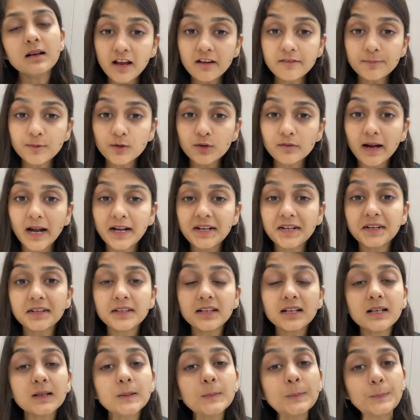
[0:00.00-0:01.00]
I've provided
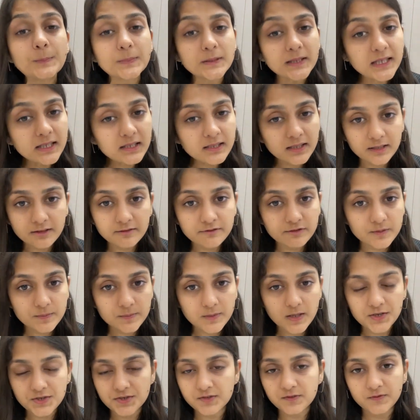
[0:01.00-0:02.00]
the complete
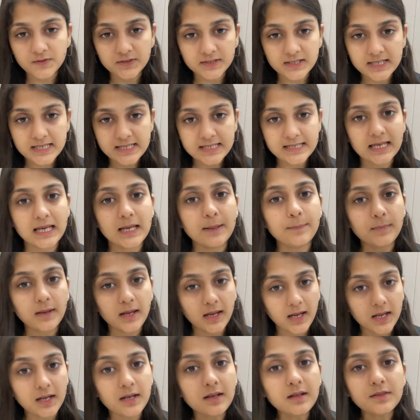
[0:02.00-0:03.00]
information for the same
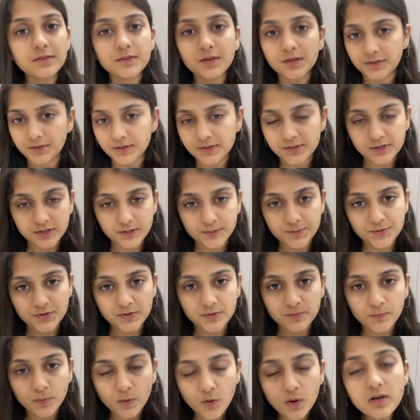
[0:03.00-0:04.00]
in the
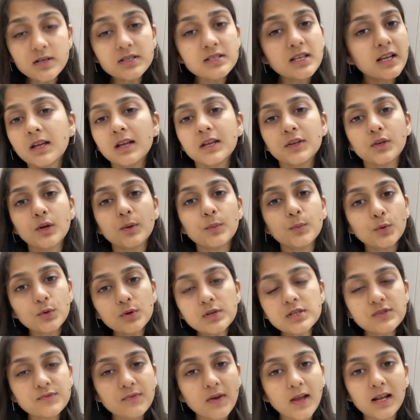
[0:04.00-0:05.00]
description box. You're
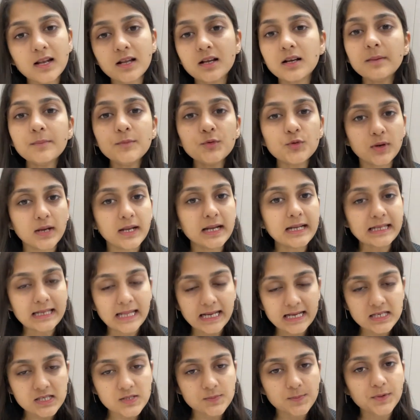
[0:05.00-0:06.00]
most welcome. You can
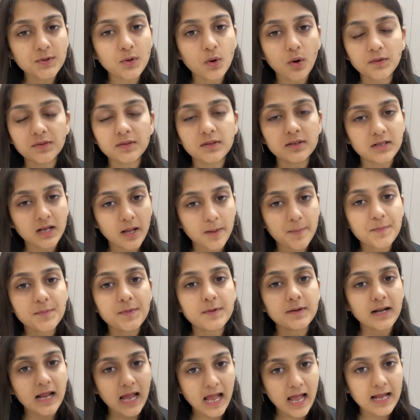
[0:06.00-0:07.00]
text me on the
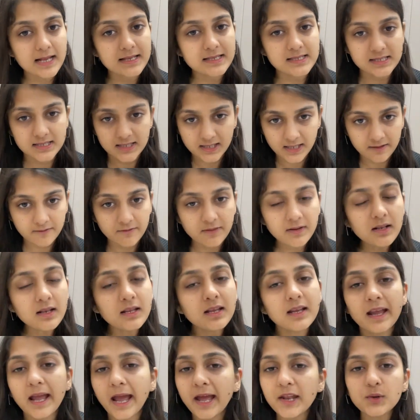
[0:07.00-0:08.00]
number as given
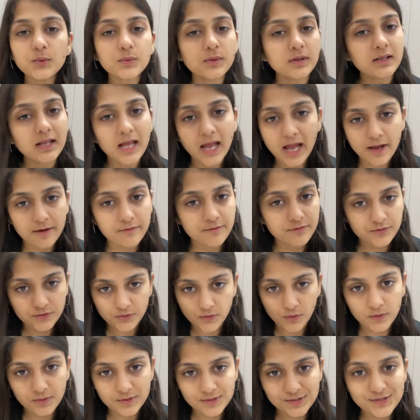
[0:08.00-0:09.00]
and you can have
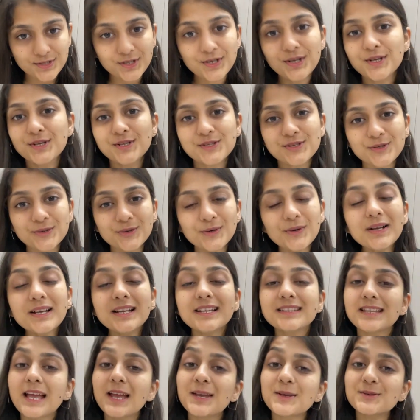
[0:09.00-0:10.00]
yours. So
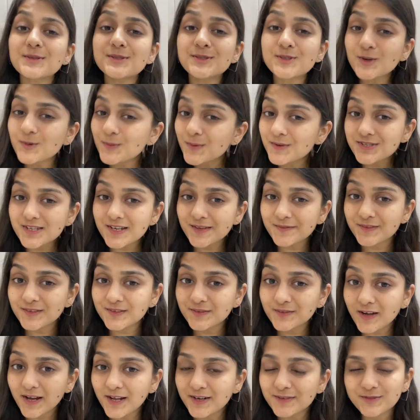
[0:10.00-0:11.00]
thank you so much
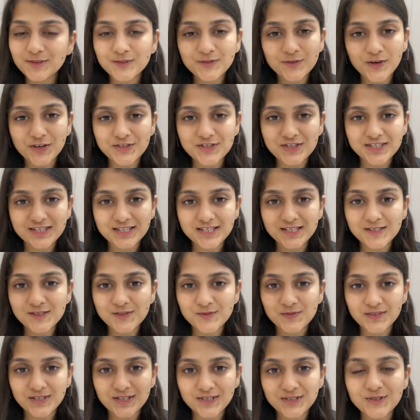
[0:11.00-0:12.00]
everyone for watching this
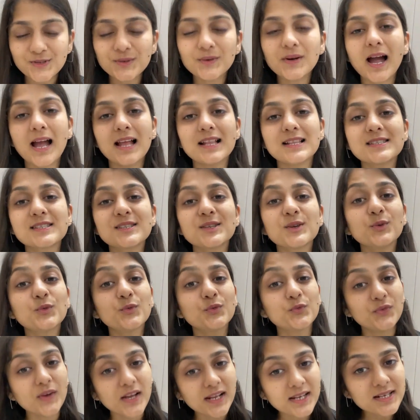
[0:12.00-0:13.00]
video. I'll see you
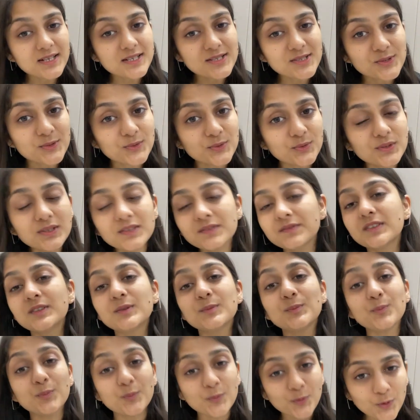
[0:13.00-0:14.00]
very soon with
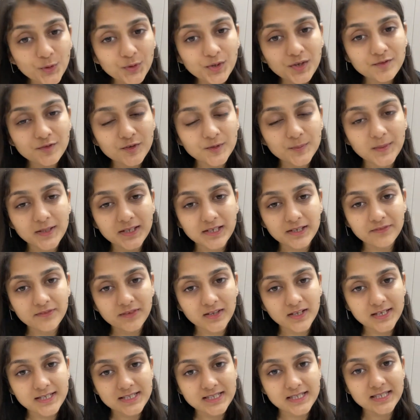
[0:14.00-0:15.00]
more informative
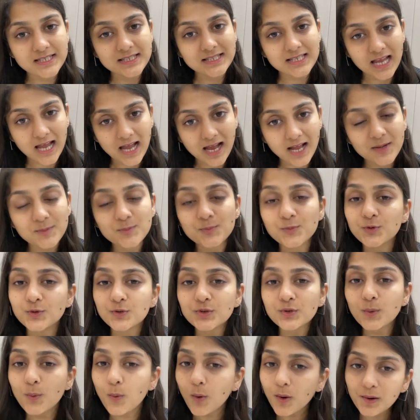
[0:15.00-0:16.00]
content and more
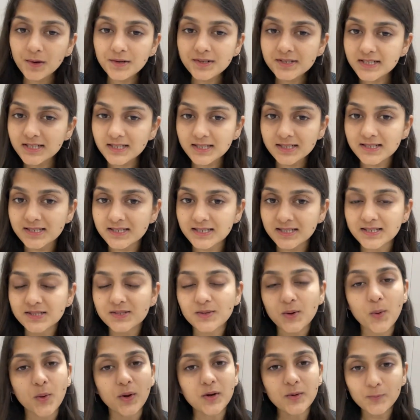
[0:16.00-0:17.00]
quality content
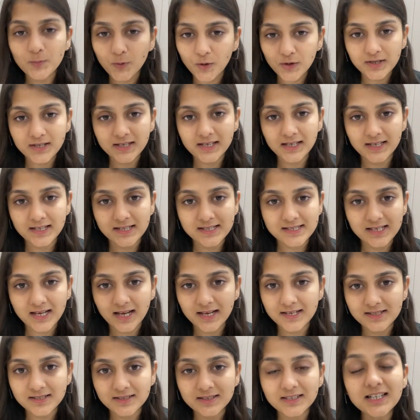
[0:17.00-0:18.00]
on Botany
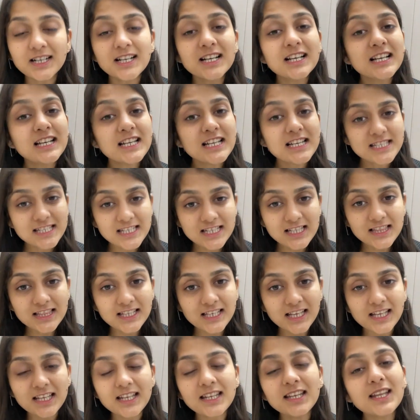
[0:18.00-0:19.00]
Insider. Till
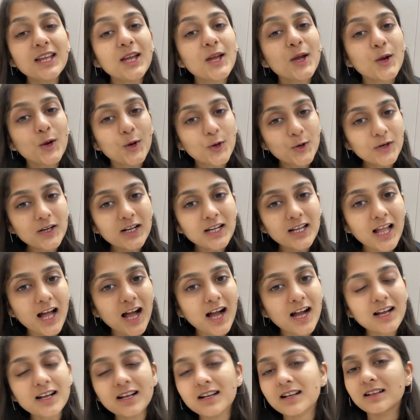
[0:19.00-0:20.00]
then, good
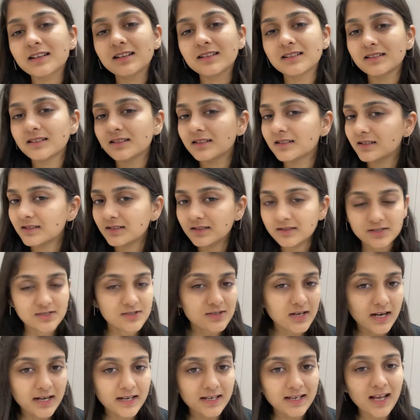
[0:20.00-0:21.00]
luck,
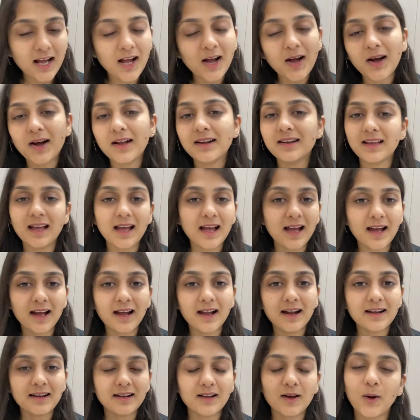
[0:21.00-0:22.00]
study hard
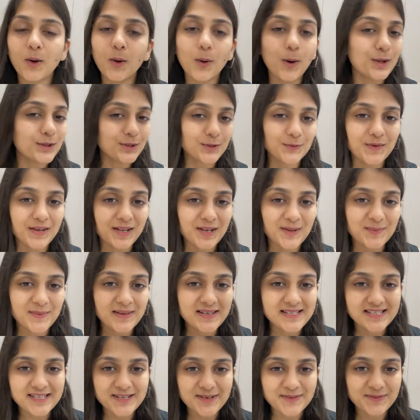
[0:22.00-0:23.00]
and all the very
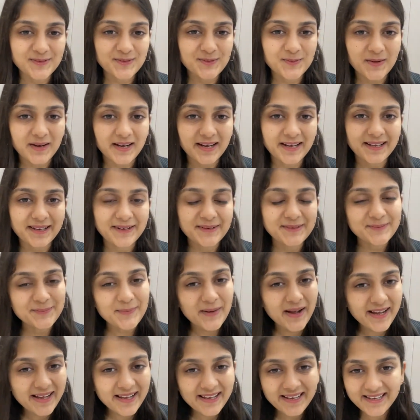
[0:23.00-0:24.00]
best everyone.
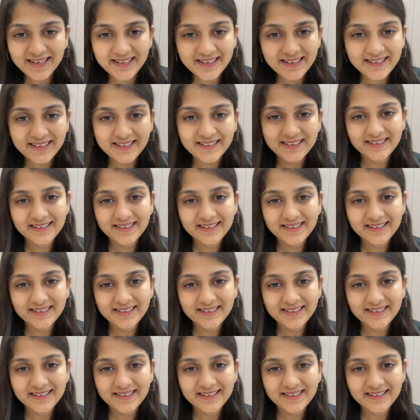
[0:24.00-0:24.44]
Bye.